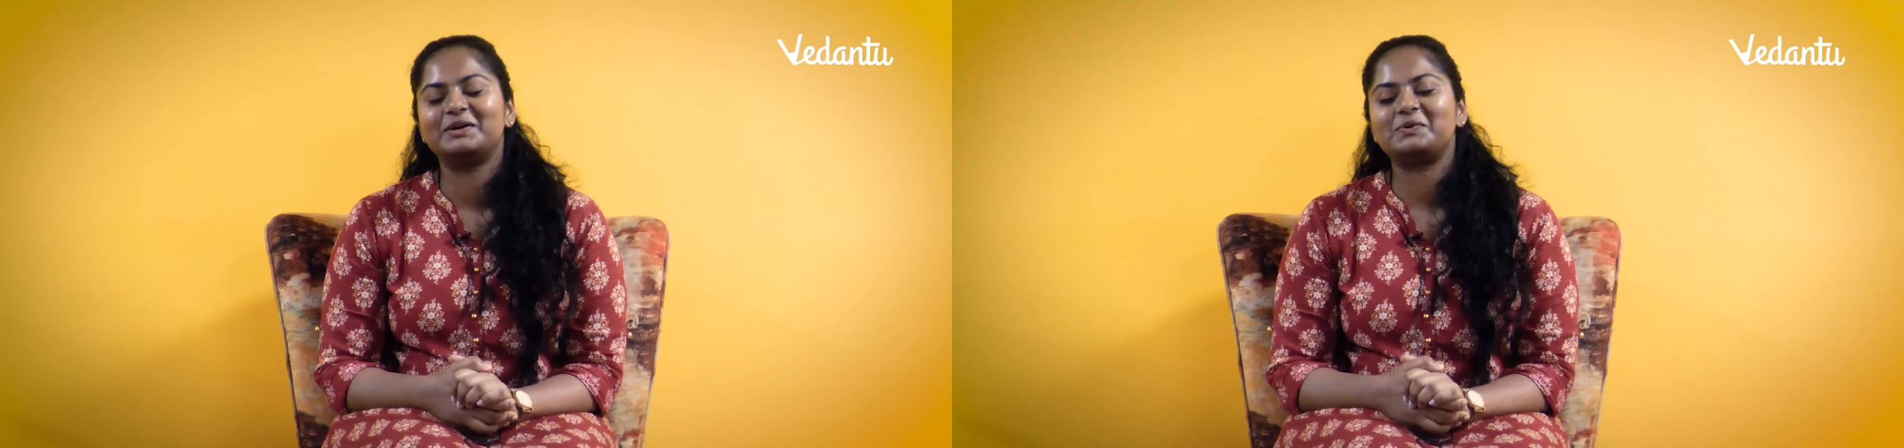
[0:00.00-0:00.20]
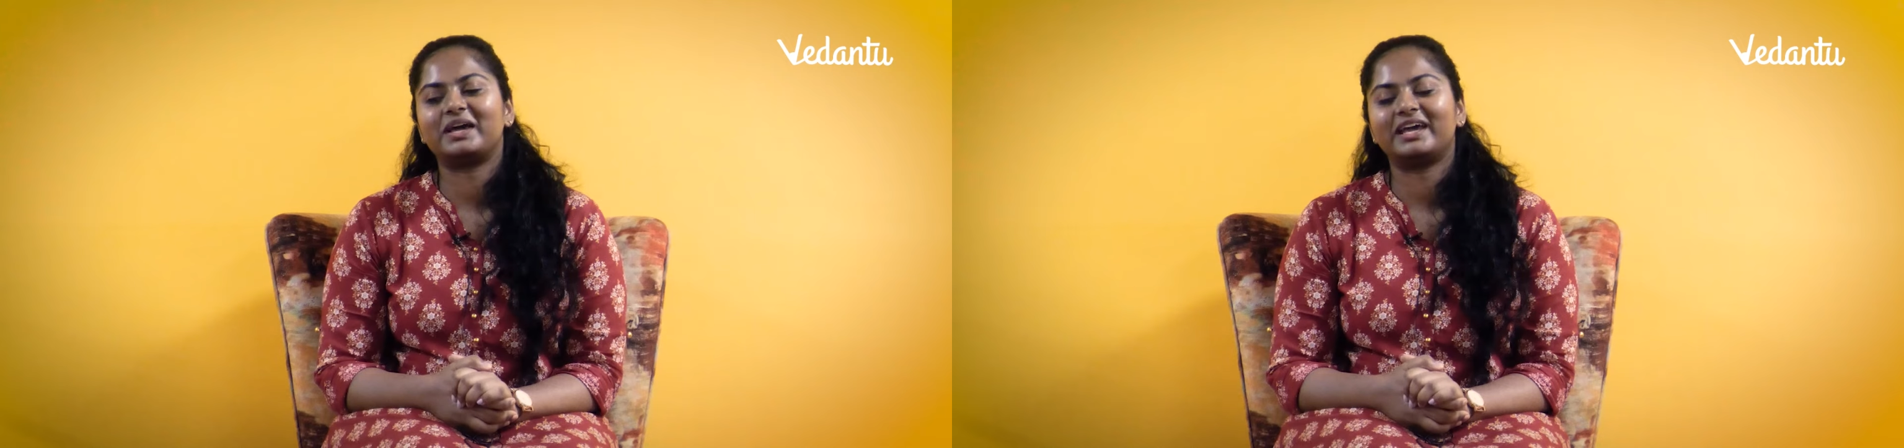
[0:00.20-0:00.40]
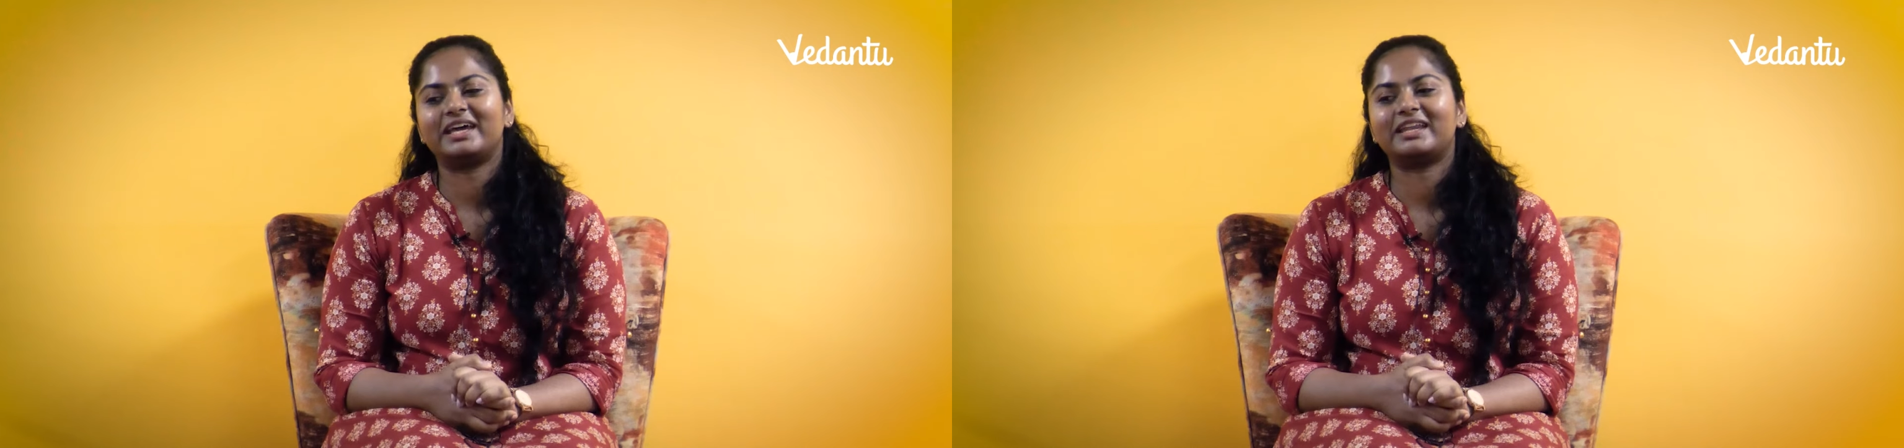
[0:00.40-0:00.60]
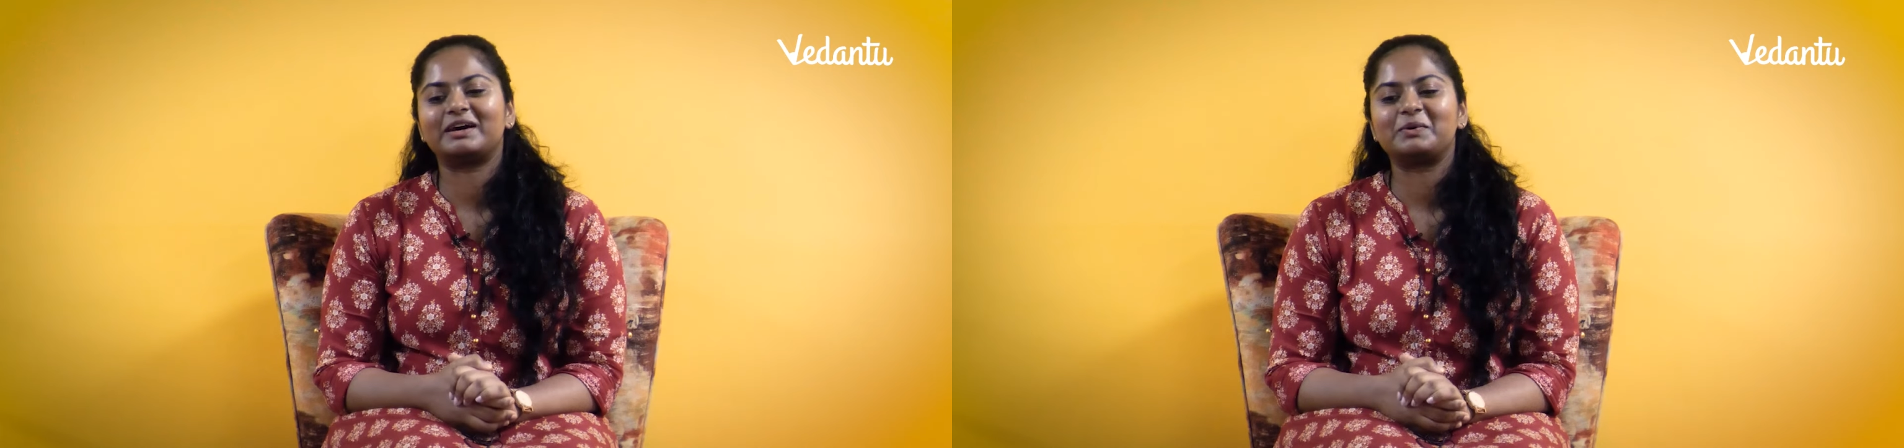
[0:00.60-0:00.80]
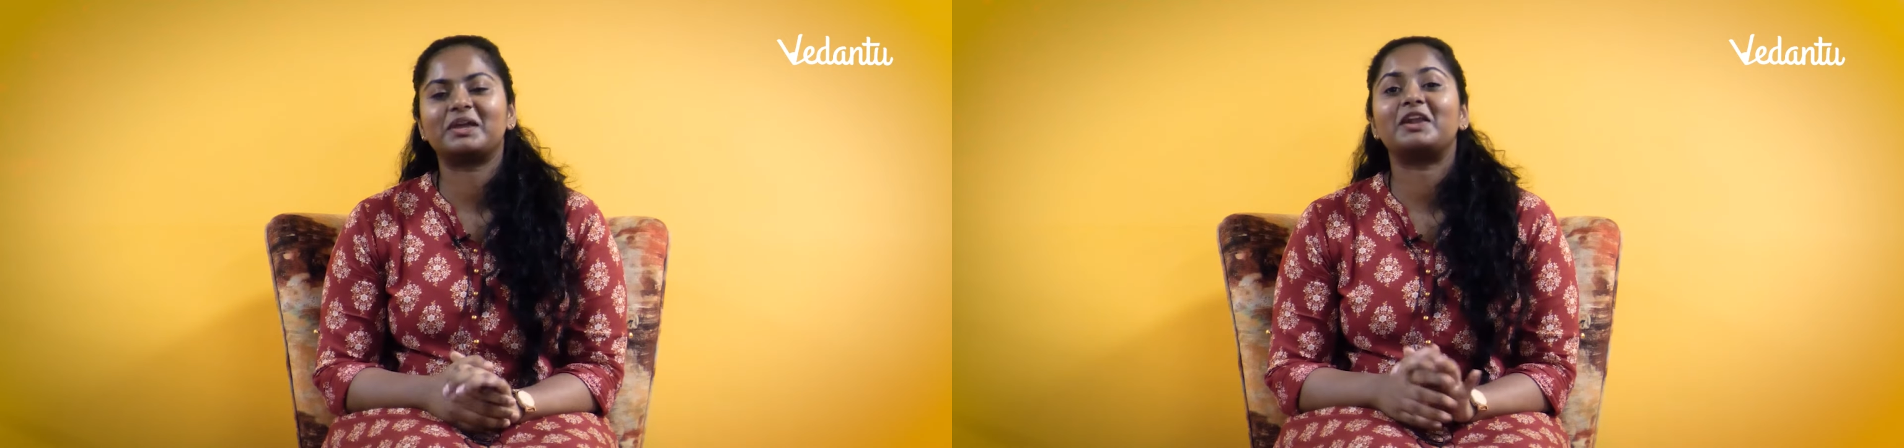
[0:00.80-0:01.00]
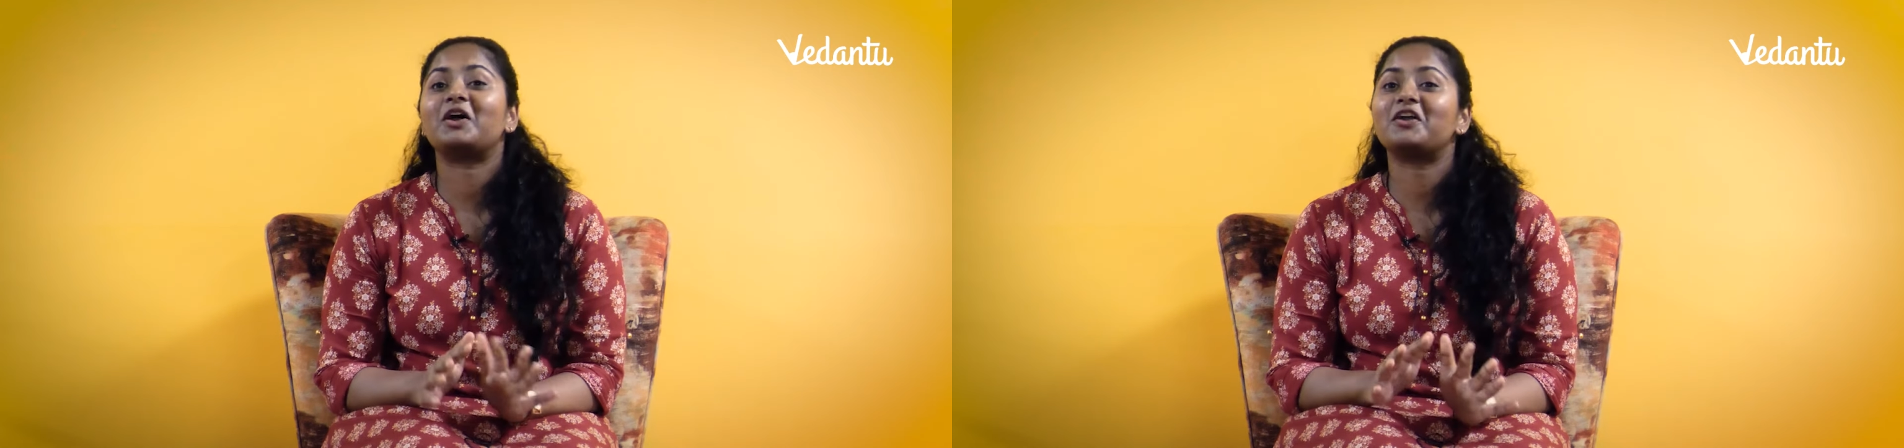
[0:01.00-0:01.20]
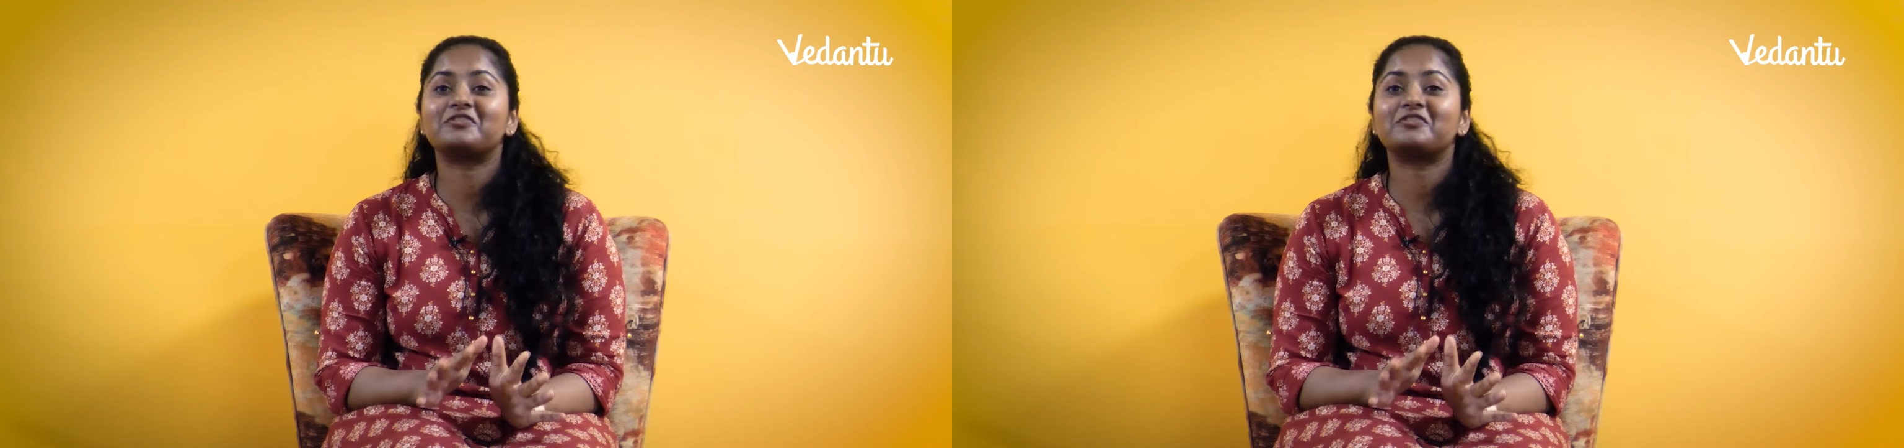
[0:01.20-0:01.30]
where we had a lot